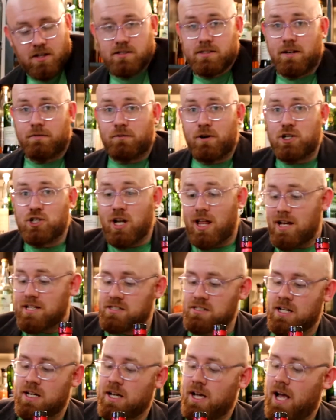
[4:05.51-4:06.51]
Got a fresh
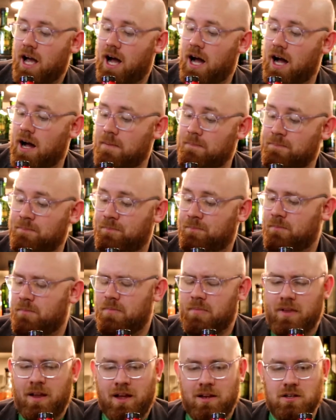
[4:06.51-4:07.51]
glass.
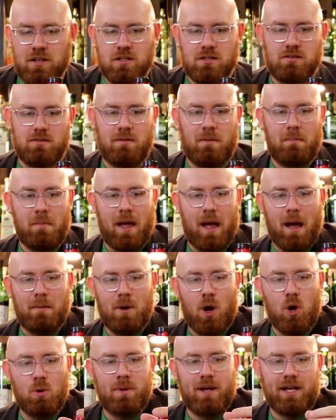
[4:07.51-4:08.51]
It does.
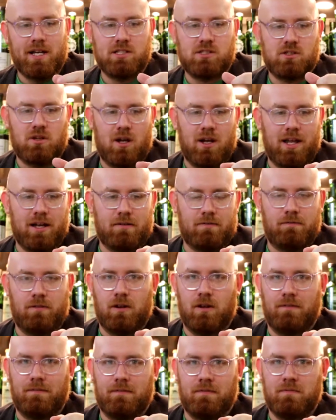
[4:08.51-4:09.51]
I'm hoping it's not like
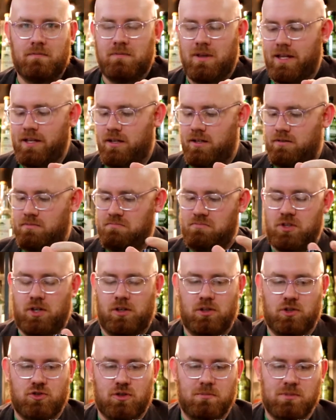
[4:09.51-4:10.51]
full-on, like
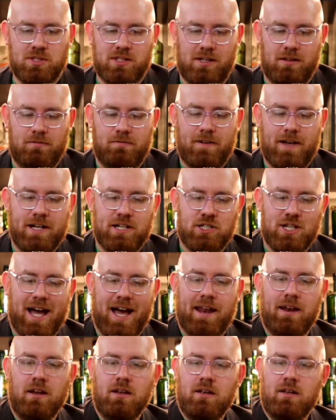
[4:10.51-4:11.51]
Donald Trump style fake
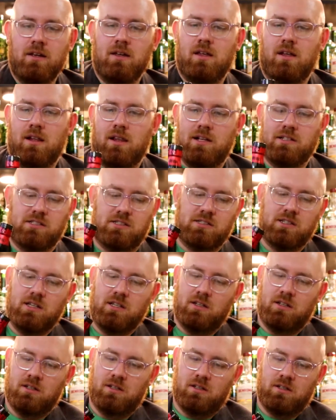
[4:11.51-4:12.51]
tan. Let's
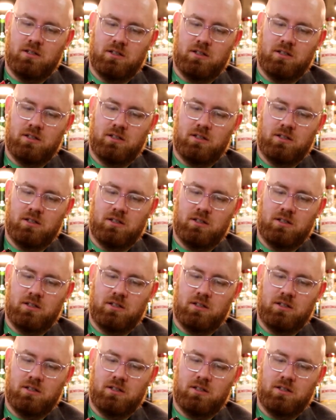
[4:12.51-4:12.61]
see.